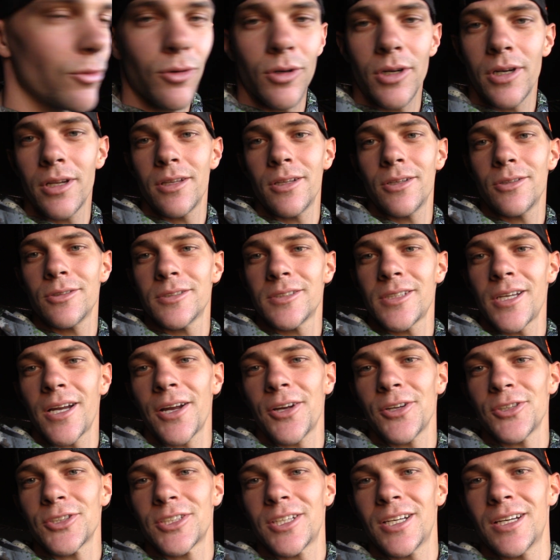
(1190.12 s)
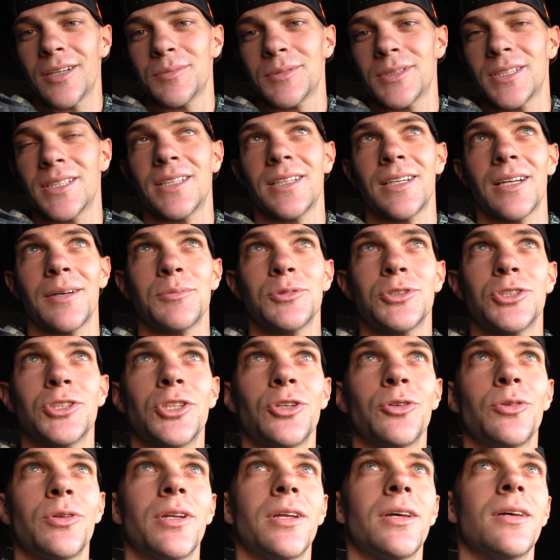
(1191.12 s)
one of those suckers comes in, I'm
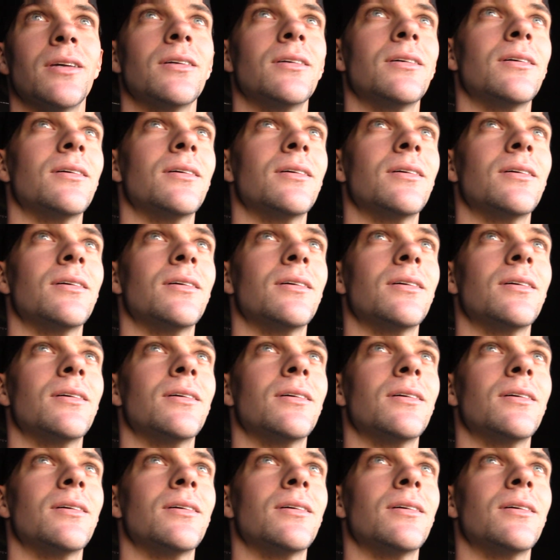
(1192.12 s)
shooting it.